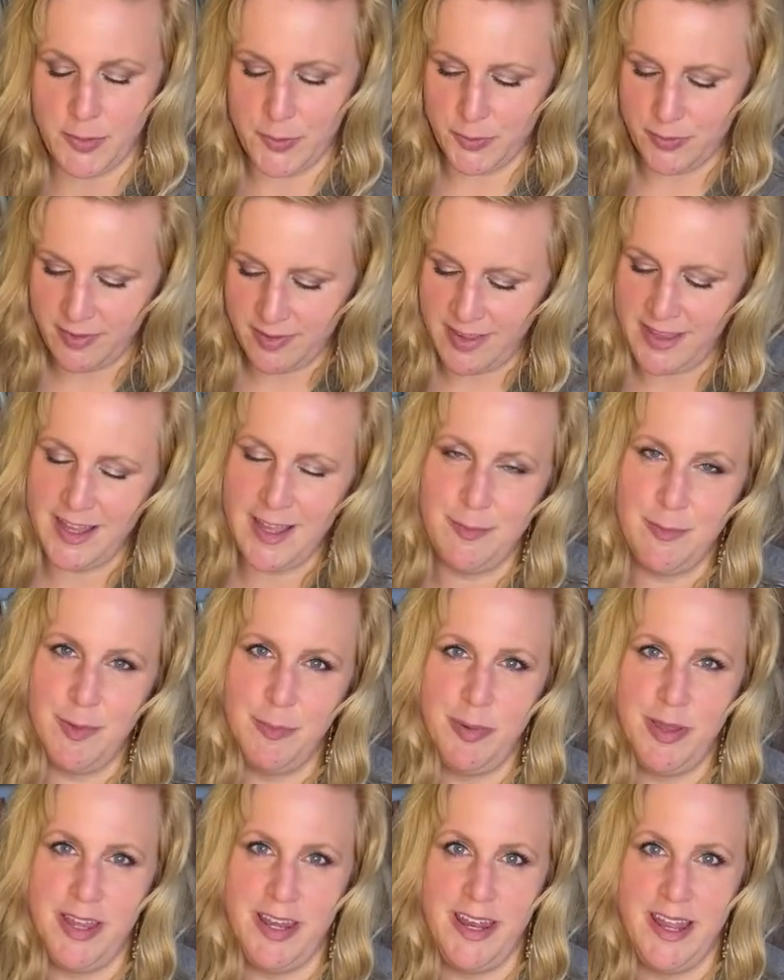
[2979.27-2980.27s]
OT, I'm in
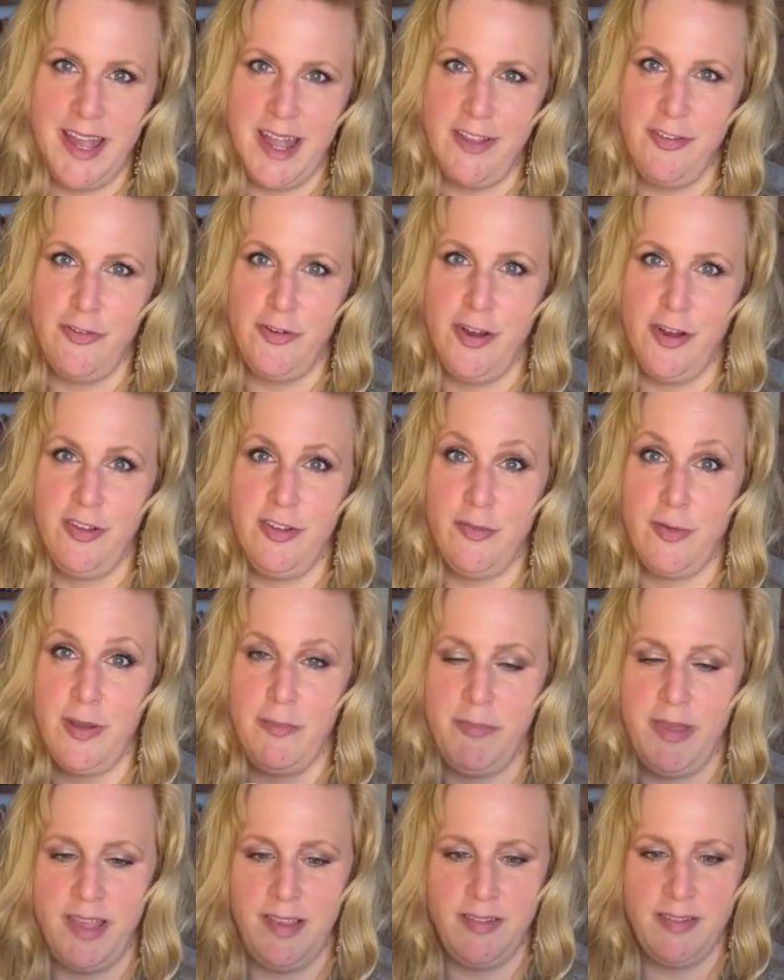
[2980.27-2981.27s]
pediatrics, so I
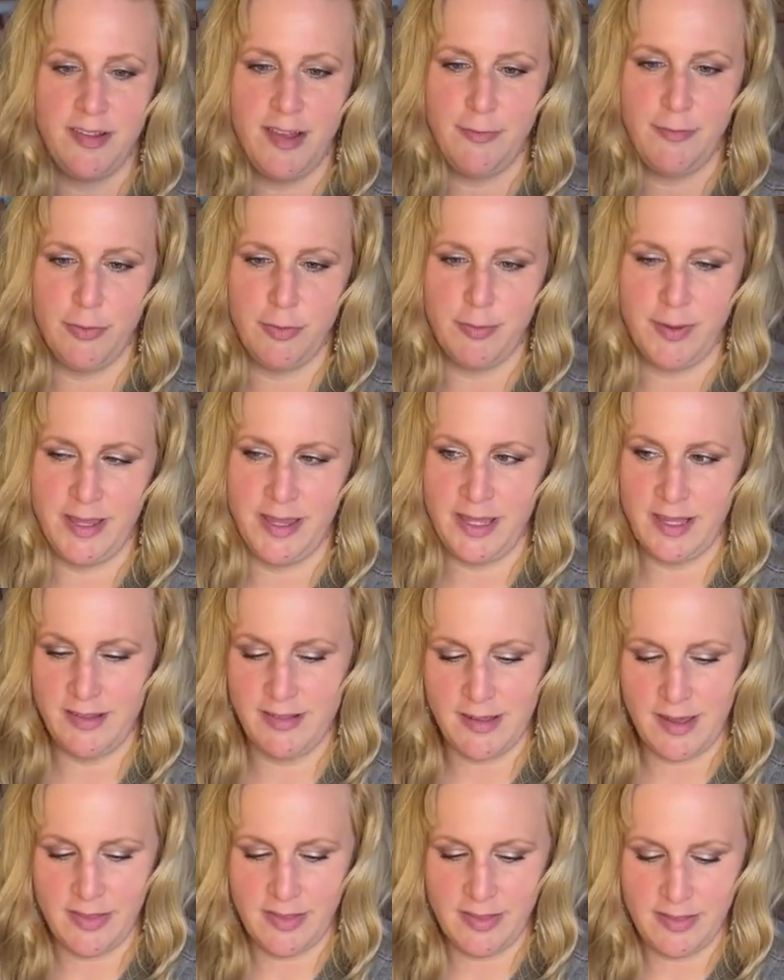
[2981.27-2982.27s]
make stuff with my kids
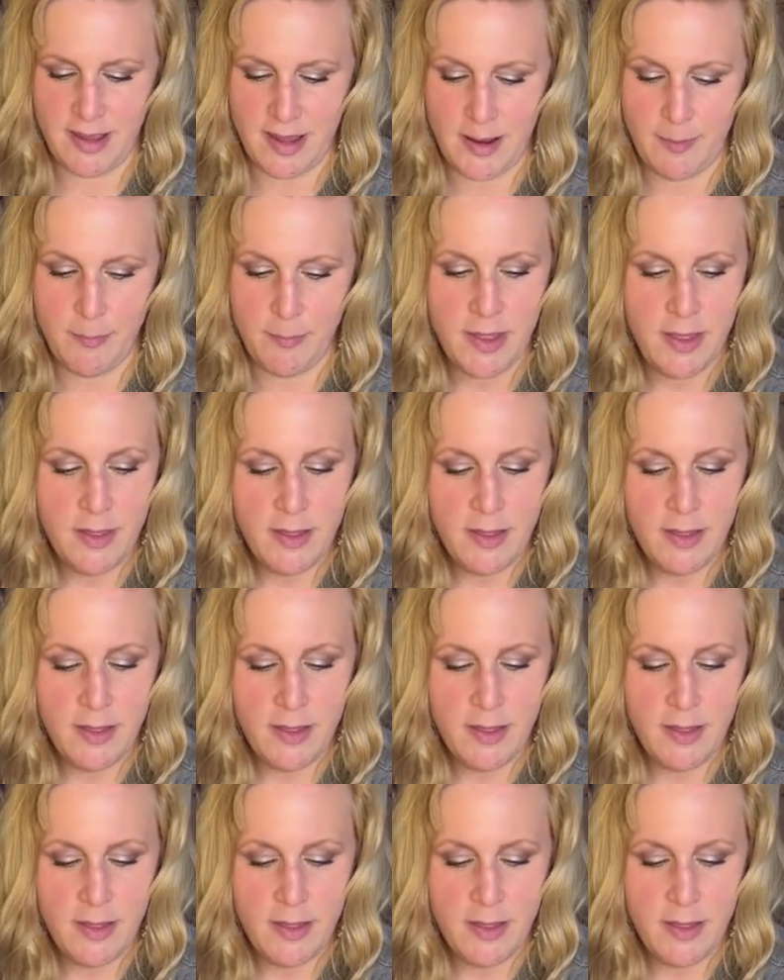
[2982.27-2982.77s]
all the time.